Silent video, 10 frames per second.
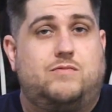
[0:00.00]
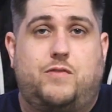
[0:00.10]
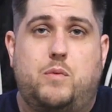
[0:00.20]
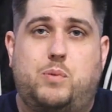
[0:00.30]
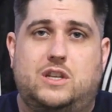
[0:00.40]

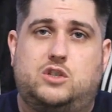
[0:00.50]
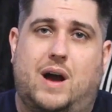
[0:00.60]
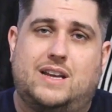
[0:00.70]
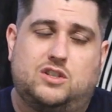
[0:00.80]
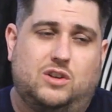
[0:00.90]
fair play
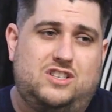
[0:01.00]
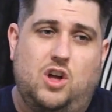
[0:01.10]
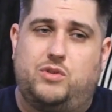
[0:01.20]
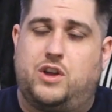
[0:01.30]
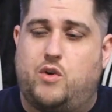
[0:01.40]
to Axel, he's
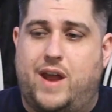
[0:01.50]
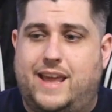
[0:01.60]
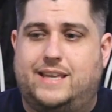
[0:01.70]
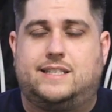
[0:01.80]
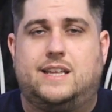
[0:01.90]
not the
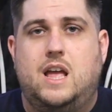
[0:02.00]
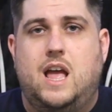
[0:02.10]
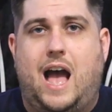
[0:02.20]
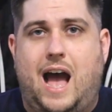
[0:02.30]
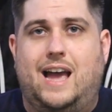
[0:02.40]
greatest
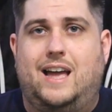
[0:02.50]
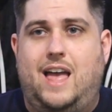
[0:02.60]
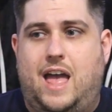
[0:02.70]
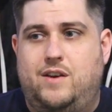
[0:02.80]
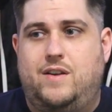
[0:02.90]
at
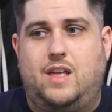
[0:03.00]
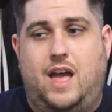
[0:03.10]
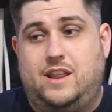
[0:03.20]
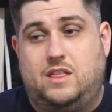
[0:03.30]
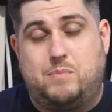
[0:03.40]
heading,
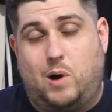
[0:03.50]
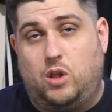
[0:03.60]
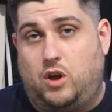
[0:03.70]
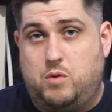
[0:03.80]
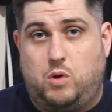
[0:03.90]
heading the
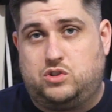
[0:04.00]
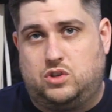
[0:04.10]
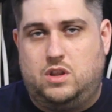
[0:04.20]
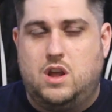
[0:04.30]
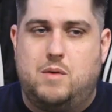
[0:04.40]
ball, or he
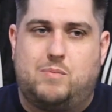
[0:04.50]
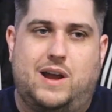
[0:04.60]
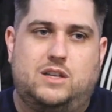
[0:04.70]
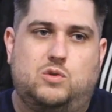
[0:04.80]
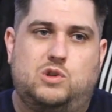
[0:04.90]
wasn't
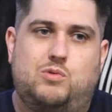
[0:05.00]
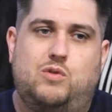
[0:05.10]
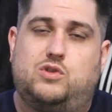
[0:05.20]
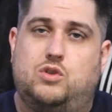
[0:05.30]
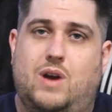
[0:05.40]
prior to his
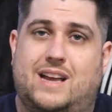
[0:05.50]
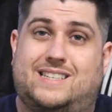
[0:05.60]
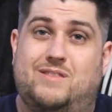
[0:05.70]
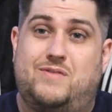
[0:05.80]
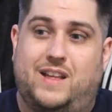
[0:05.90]
move to
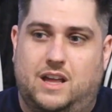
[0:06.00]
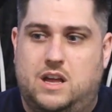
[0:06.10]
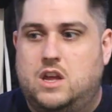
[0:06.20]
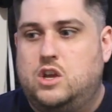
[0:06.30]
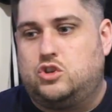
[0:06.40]
Aston
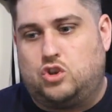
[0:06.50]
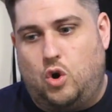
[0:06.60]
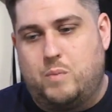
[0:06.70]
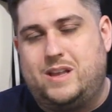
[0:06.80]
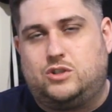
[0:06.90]
Villa, so
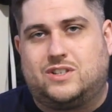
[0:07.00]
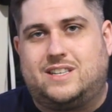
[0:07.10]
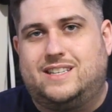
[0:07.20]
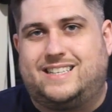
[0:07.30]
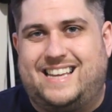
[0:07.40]
it'll be
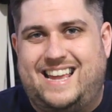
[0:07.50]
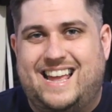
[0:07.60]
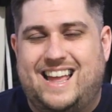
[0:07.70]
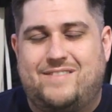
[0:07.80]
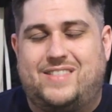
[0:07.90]
interesting to
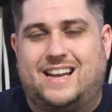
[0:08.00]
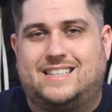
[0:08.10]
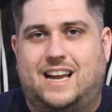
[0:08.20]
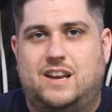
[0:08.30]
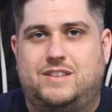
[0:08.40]
see if that
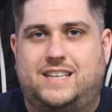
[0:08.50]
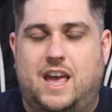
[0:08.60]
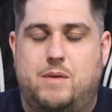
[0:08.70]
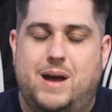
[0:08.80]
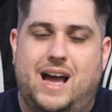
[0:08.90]
side of his
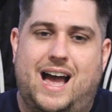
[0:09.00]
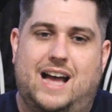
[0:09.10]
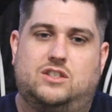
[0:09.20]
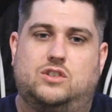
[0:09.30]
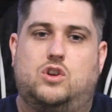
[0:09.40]
game
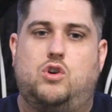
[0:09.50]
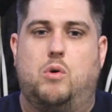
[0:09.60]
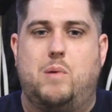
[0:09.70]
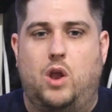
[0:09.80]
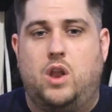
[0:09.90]
has
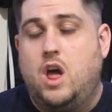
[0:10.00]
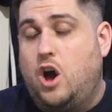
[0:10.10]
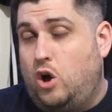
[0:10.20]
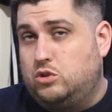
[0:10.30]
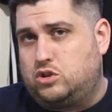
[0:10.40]
come on.
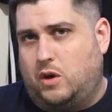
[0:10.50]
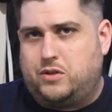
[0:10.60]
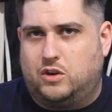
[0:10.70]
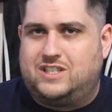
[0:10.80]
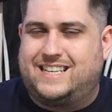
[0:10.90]
Also, I
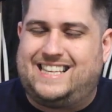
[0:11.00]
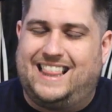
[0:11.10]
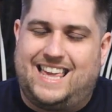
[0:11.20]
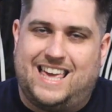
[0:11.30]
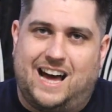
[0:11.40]
thought Jesse
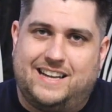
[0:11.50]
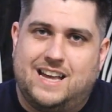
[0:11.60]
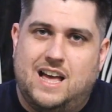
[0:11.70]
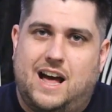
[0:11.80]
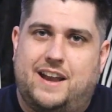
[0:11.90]
Lingard
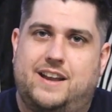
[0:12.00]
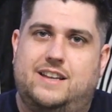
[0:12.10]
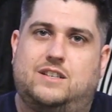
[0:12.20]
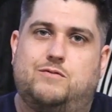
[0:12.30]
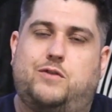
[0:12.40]
had a
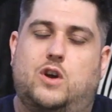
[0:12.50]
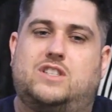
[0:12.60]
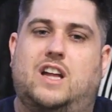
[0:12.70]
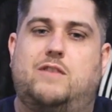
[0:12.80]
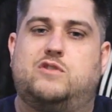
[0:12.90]
decent
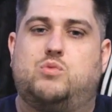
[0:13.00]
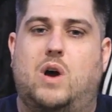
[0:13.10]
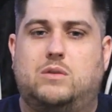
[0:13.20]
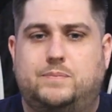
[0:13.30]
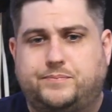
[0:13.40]
first half as
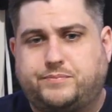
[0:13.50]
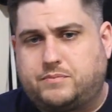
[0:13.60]
well,